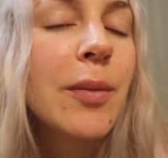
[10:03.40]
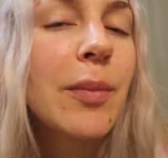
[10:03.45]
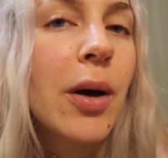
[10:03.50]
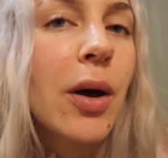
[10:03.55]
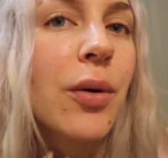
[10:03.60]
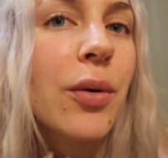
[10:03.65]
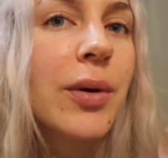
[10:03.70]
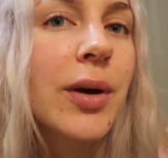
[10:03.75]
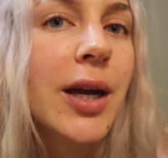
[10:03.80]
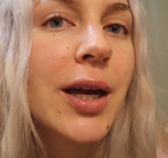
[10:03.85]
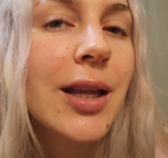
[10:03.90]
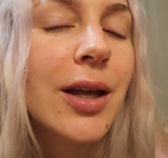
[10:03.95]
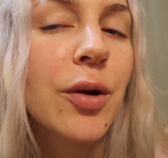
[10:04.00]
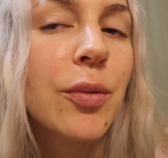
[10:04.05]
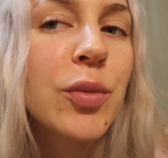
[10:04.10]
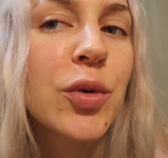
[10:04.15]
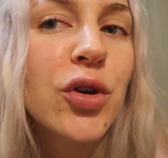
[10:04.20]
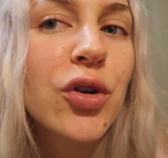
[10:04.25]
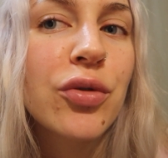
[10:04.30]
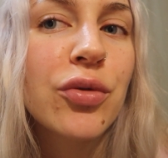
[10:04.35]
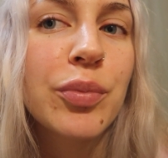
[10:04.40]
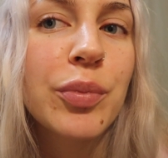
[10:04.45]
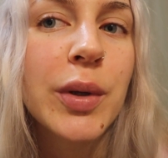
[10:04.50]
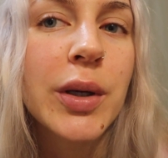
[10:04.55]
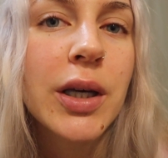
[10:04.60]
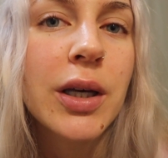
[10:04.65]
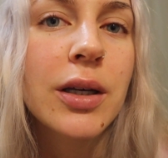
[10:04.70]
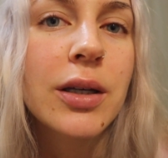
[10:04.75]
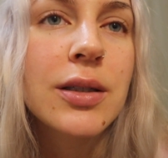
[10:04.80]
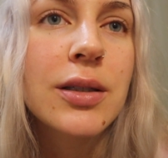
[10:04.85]
about getting that removed,
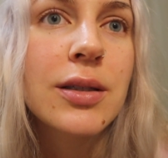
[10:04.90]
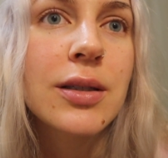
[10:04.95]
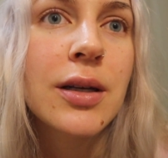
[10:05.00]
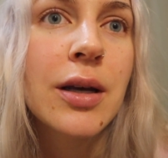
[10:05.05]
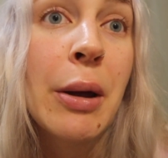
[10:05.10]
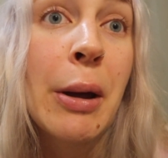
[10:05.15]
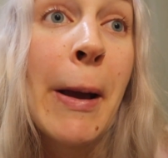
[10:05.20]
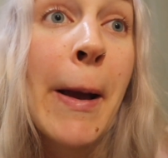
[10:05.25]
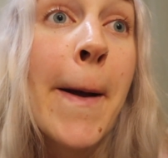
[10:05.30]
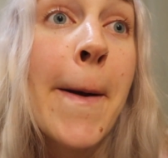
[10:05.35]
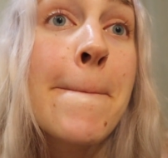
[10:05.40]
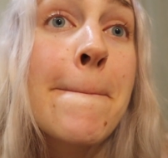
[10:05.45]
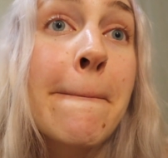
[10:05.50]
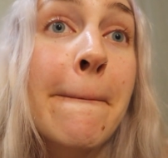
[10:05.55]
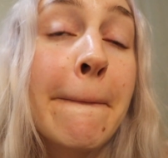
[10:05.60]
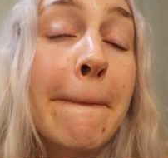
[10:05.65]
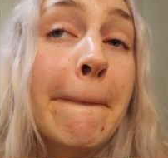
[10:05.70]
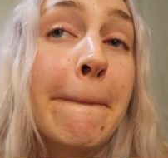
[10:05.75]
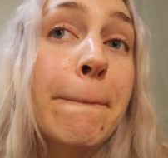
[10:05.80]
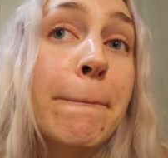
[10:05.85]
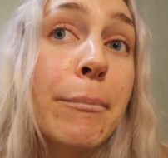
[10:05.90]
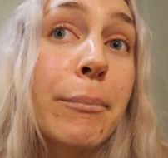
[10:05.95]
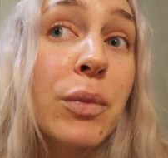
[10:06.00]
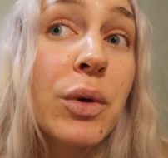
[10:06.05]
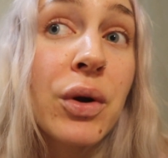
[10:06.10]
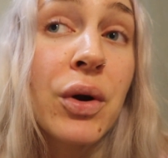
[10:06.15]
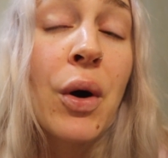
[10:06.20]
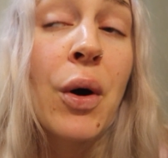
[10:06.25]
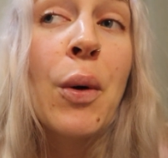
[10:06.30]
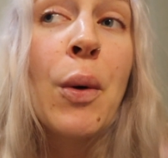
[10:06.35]
because,
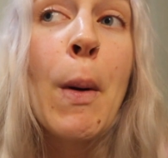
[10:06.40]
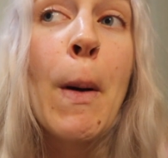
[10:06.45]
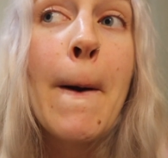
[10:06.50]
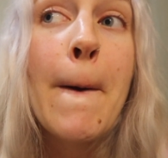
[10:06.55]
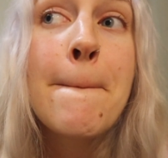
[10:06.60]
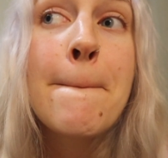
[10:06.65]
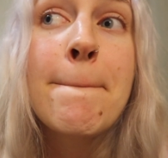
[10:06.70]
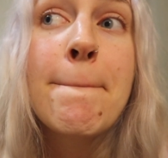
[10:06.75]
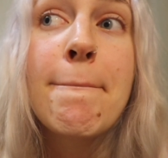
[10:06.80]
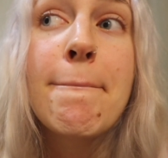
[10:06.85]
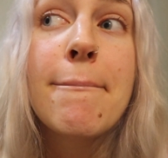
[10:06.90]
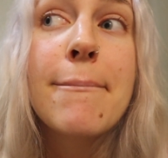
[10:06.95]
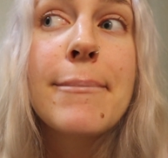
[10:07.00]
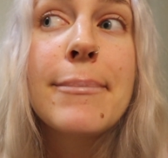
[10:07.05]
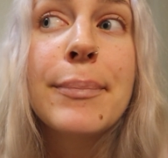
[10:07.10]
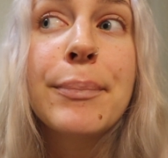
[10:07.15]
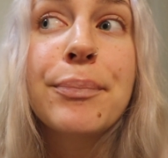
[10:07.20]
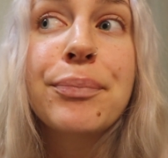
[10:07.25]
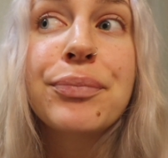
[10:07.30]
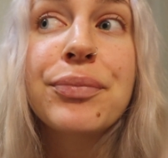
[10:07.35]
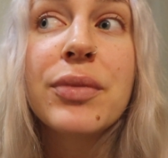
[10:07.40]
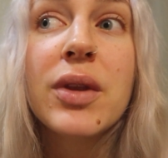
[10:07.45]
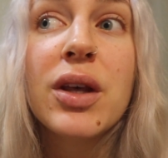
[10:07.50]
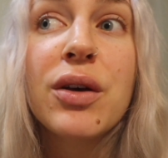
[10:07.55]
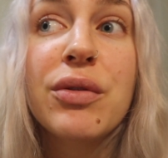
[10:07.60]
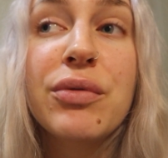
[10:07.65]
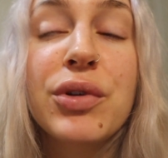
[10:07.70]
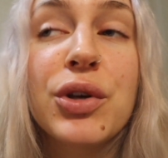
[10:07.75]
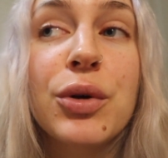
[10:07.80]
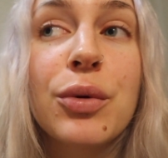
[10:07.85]
you know,
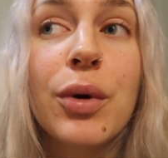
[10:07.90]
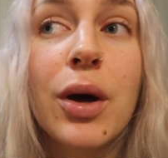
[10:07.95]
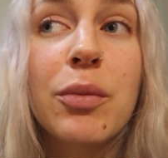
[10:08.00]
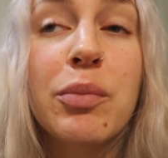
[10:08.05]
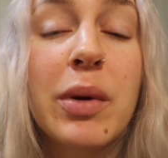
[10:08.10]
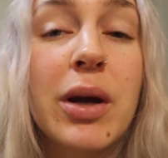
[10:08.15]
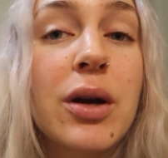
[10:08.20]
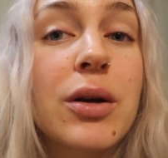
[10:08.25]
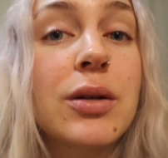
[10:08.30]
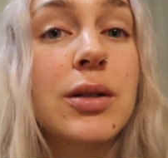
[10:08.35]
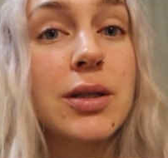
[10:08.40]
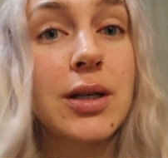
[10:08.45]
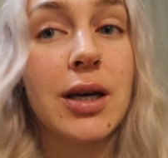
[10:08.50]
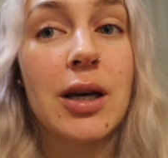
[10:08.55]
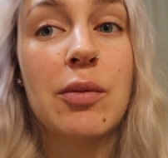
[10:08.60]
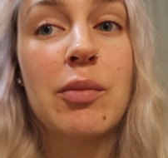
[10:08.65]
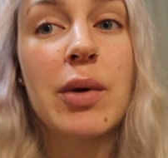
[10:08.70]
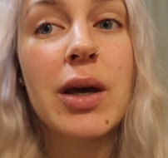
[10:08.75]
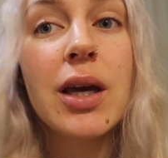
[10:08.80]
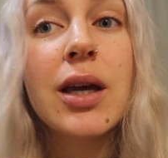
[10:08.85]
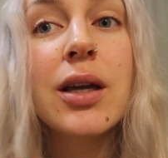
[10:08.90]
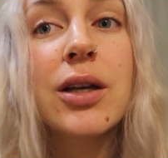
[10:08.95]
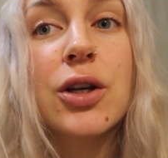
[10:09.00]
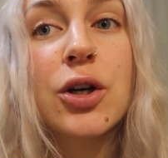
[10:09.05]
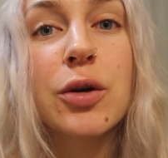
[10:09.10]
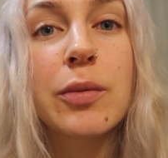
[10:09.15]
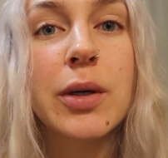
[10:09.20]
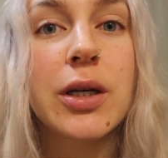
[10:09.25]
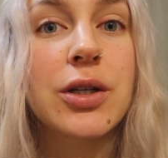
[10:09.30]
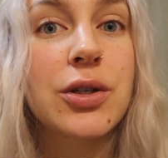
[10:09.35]
if you have parents like me and
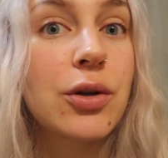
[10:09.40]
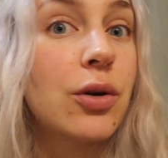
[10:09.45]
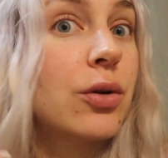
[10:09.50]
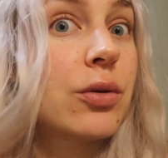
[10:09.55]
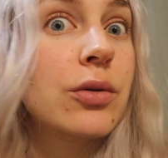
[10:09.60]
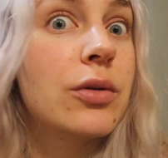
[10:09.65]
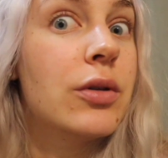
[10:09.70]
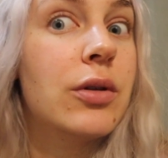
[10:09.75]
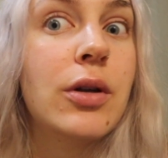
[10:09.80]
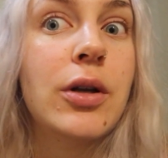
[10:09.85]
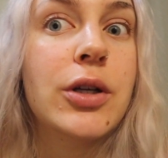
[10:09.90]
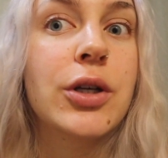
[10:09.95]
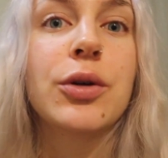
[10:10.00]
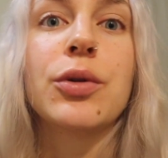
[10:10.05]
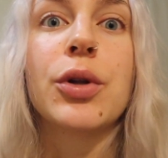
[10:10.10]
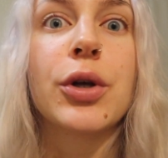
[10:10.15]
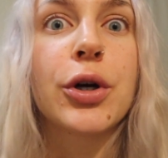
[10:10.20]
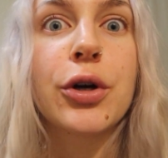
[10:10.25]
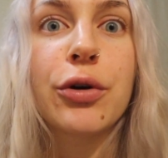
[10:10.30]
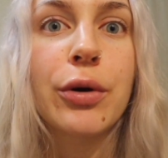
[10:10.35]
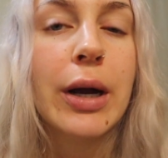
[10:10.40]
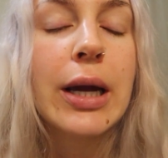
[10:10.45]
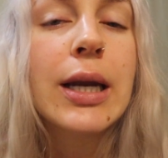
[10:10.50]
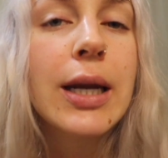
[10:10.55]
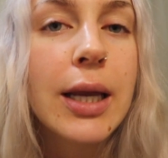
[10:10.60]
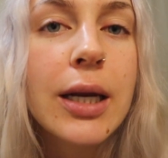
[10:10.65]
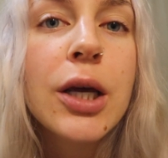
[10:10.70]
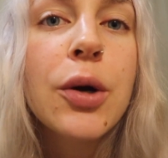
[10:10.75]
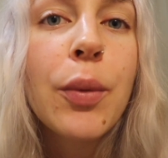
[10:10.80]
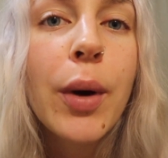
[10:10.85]
you're being told you look great
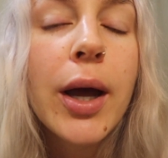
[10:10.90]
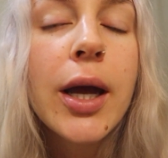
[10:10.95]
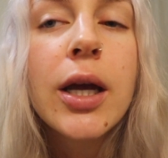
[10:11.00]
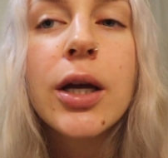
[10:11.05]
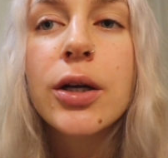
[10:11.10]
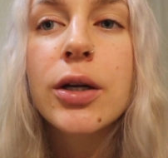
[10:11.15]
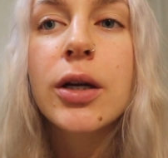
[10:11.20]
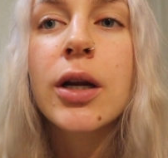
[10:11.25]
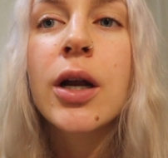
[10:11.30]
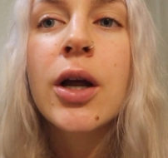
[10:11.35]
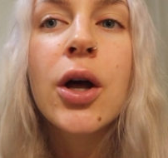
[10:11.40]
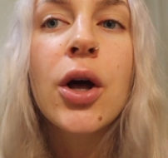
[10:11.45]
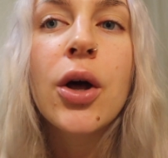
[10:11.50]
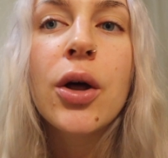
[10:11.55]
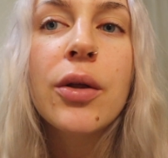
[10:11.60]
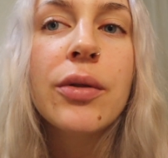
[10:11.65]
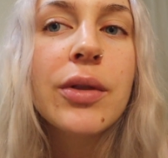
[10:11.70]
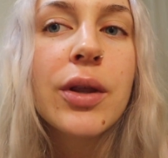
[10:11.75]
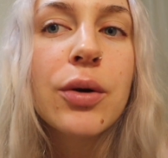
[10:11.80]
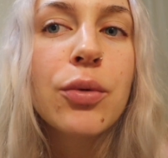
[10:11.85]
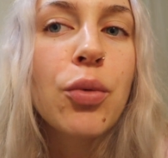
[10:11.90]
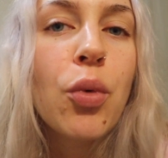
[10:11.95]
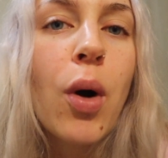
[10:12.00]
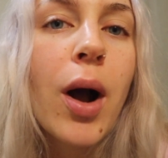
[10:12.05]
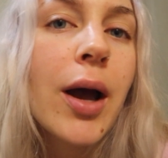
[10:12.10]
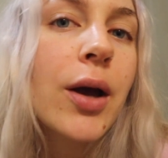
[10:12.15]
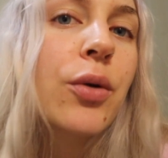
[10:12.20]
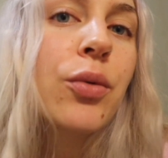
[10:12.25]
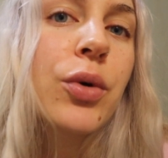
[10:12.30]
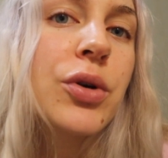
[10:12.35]
anyway, and then
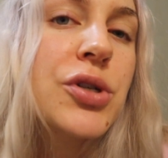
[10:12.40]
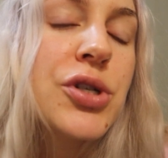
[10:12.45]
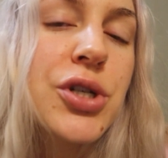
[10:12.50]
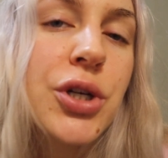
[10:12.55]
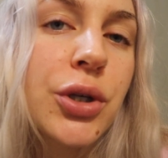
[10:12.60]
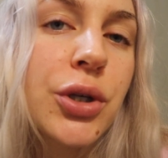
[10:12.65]
why would